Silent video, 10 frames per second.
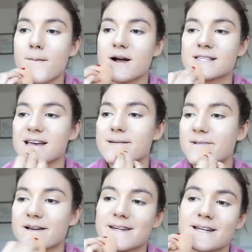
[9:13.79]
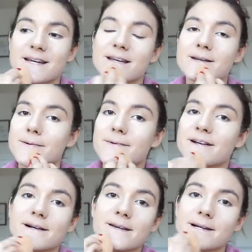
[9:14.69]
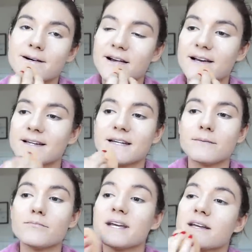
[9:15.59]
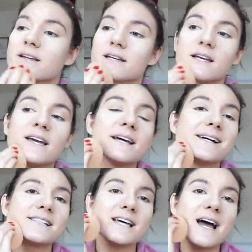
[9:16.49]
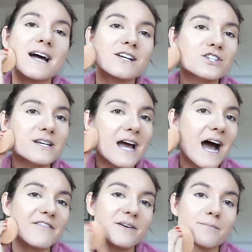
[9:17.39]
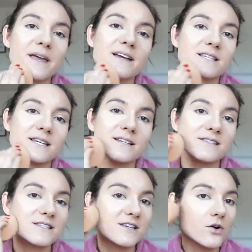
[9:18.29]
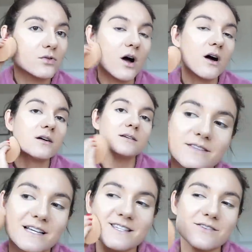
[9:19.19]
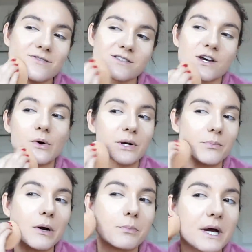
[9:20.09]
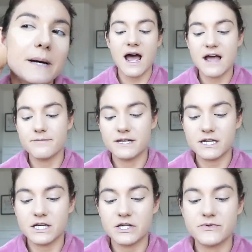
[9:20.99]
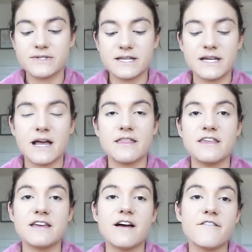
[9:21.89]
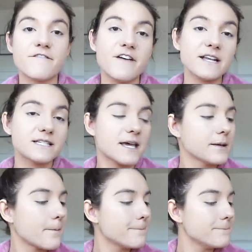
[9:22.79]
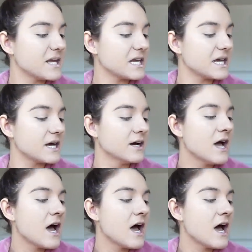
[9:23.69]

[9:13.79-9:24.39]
Once I blend it in, we are gonna go ahead and bake. And I actually haven't baked in so long. That sounds so inappropriate. I've been using the Fit Me